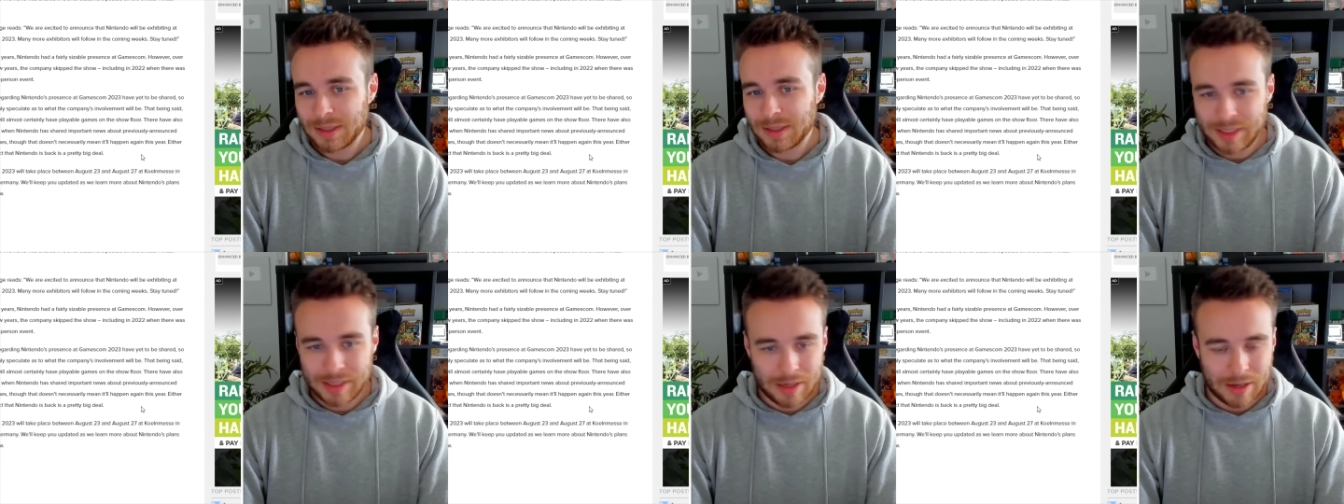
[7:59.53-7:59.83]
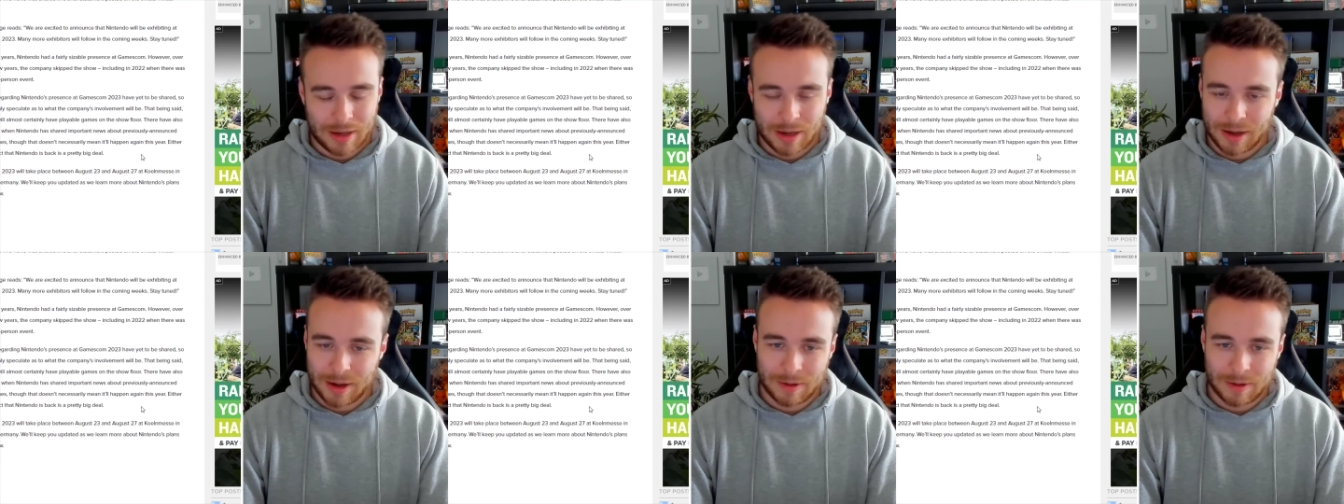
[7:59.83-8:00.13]

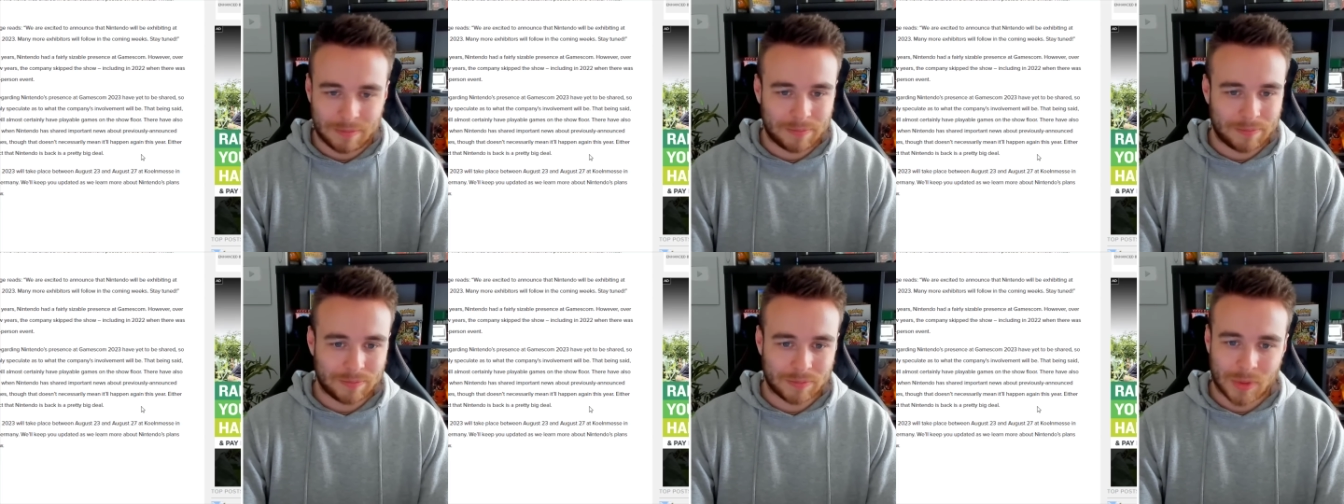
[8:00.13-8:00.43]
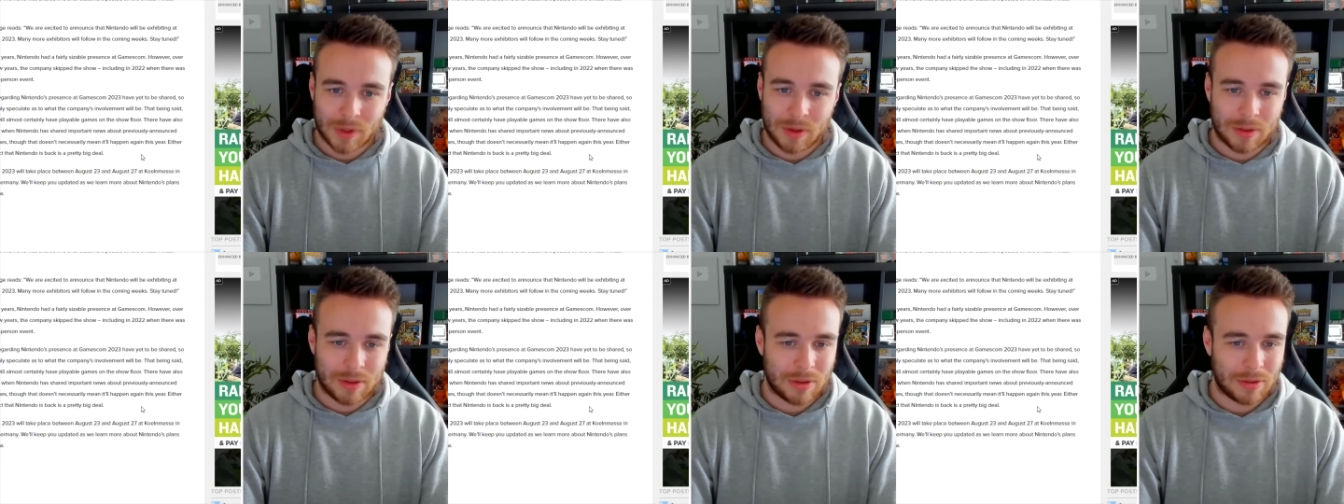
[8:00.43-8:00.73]

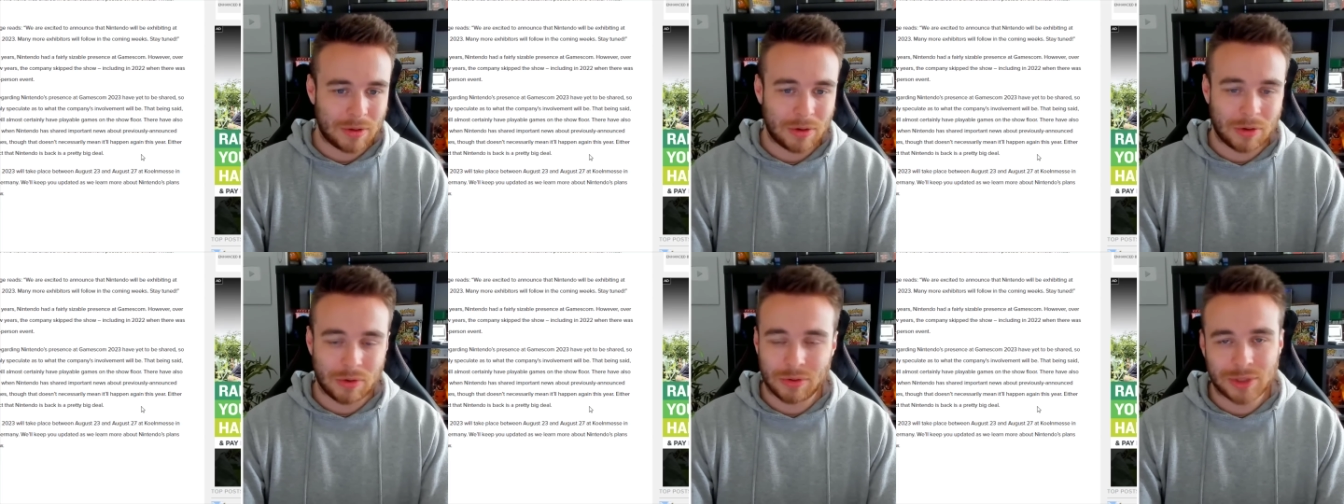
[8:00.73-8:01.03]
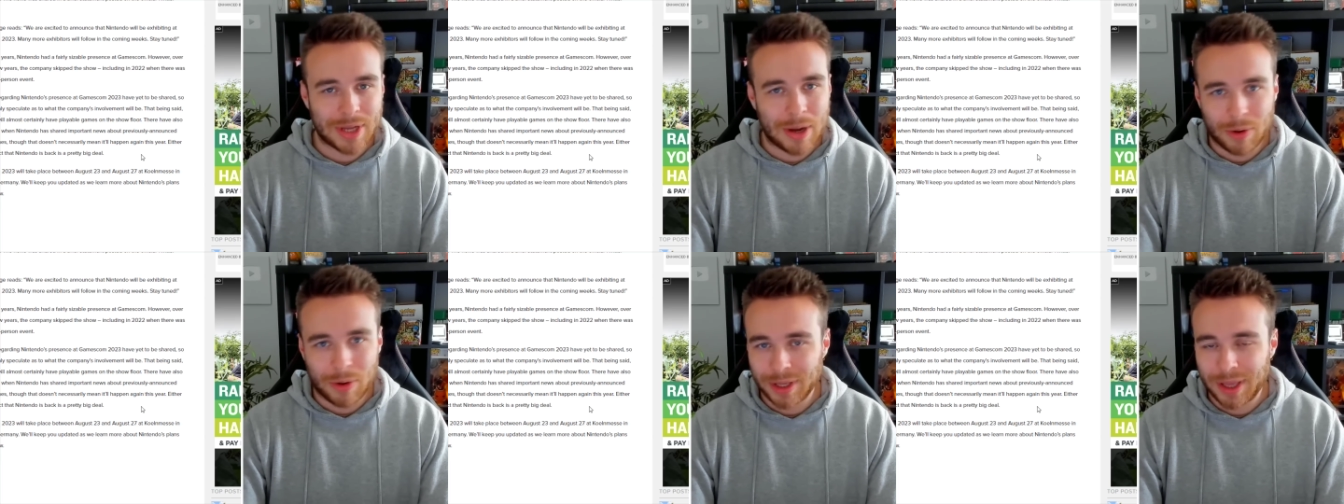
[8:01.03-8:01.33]
the new
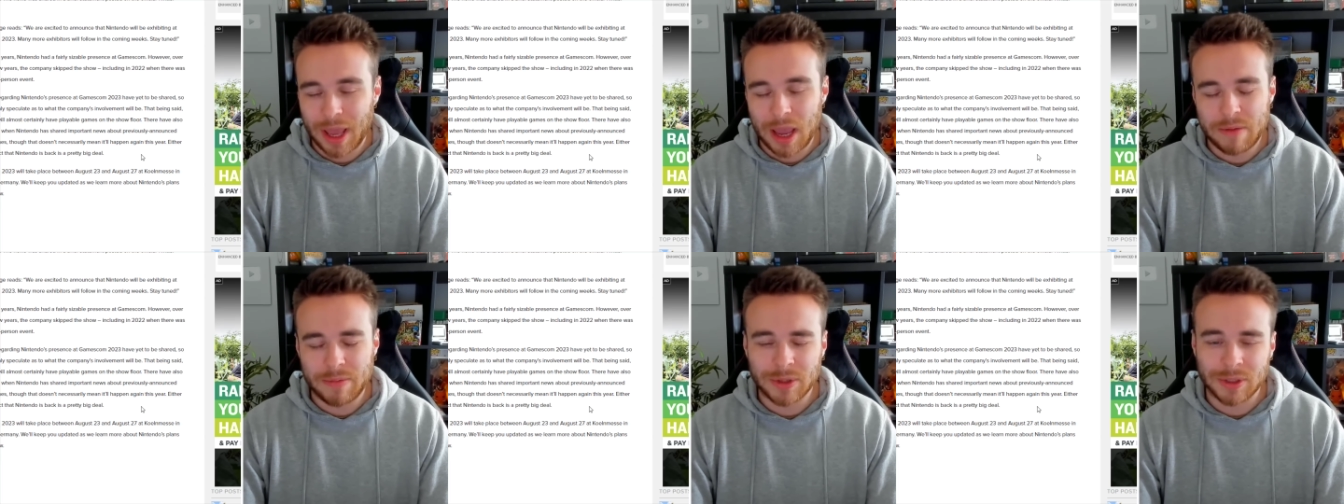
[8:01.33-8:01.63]
Zelda game and